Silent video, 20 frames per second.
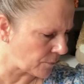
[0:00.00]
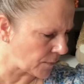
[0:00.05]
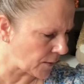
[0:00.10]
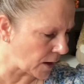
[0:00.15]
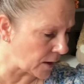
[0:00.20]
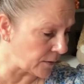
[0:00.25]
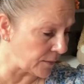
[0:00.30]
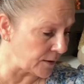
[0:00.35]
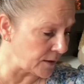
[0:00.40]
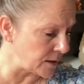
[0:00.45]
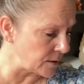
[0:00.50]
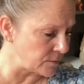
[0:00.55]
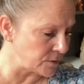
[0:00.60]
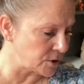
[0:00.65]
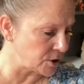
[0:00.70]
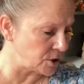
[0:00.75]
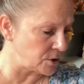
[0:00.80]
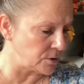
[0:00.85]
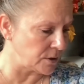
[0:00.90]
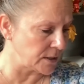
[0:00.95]
I think it was
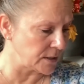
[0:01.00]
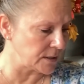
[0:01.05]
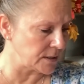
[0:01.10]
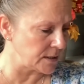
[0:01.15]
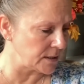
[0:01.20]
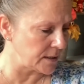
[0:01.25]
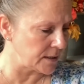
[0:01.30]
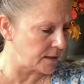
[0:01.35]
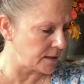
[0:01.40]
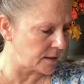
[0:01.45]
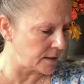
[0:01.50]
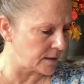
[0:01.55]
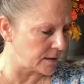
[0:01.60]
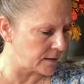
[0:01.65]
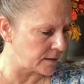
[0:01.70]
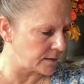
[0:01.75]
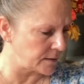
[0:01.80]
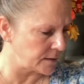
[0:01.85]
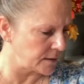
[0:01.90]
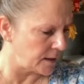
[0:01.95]
$2.99,
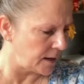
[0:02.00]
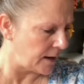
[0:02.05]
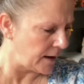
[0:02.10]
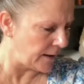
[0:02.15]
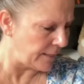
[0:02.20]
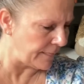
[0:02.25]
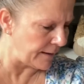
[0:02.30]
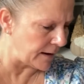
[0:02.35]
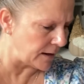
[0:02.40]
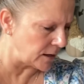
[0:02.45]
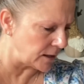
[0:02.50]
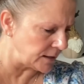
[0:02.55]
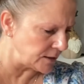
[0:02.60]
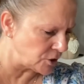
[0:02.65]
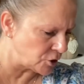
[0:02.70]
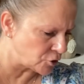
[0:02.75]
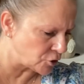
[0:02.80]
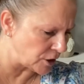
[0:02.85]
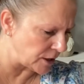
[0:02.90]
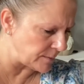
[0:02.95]
guys. That
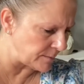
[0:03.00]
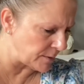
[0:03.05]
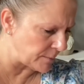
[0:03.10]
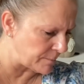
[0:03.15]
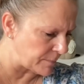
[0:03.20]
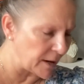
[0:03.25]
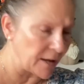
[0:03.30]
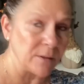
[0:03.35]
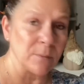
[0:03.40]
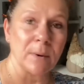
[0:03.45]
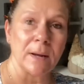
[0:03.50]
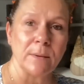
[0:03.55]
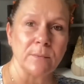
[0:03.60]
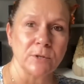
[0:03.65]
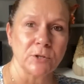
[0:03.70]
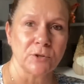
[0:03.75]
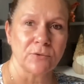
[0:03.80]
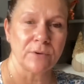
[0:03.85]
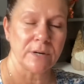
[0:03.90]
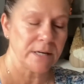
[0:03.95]
gliss treatment, by the way,
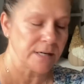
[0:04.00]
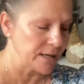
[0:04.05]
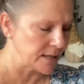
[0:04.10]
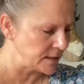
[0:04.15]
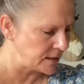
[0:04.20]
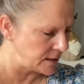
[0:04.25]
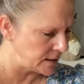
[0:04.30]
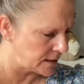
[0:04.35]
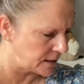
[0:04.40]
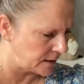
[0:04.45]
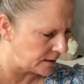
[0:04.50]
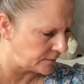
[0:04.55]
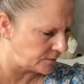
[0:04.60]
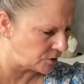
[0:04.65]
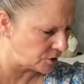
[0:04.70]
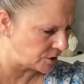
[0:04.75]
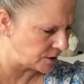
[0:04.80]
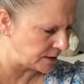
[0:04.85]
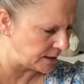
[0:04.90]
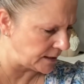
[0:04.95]
was $3.99. I've
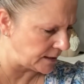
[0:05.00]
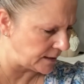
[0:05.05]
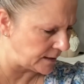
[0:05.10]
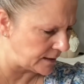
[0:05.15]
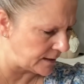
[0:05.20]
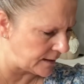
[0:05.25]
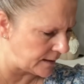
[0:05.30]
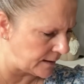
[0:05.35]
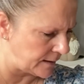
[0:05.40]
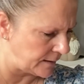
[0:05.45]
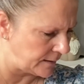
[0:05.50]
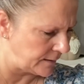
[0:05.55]
just seen it there.